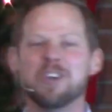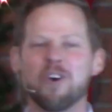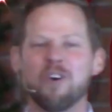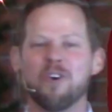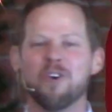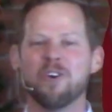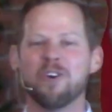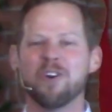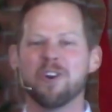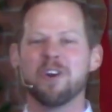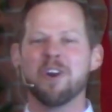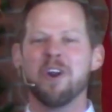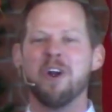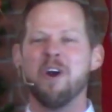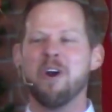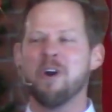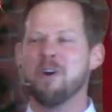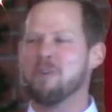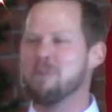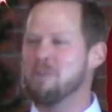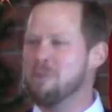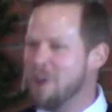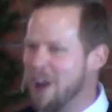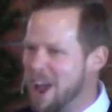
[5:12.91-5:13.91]

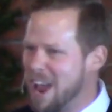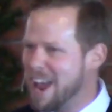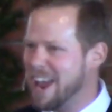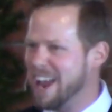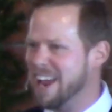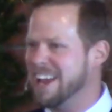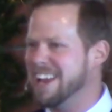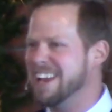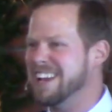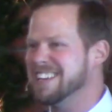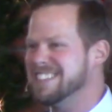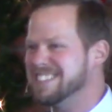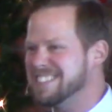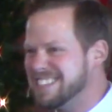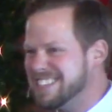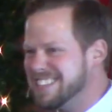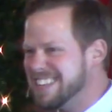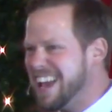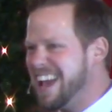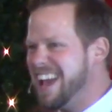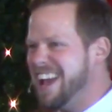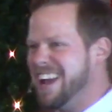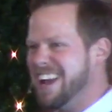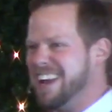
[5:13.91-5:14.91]
your way
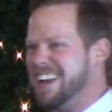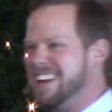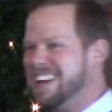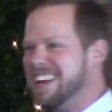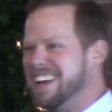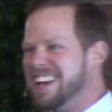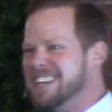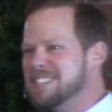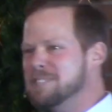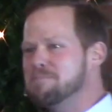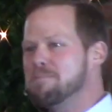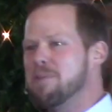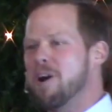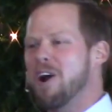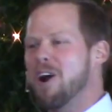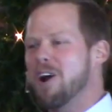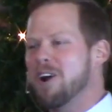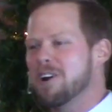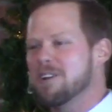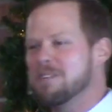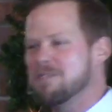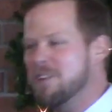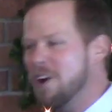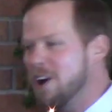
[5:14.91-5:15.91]
today. It's
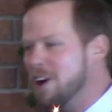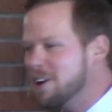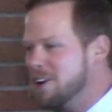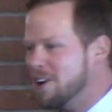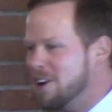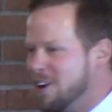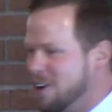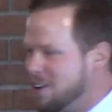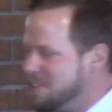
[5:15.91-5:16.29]
part of our